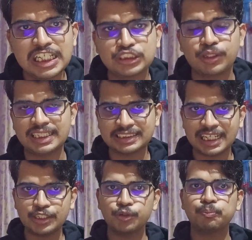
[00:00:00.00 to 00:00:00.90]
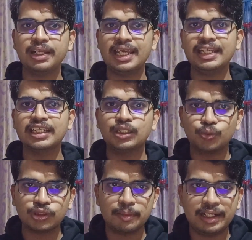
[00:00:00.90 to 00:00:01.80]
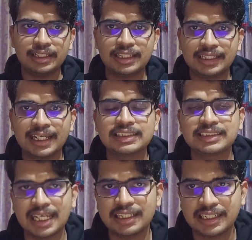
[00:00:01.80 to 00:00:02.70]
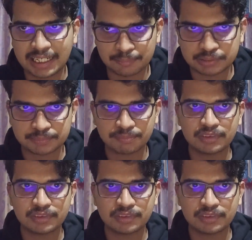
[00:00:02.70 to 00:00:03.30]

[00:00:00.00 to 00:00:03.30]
So let's say you play in a tournament that has 10 games,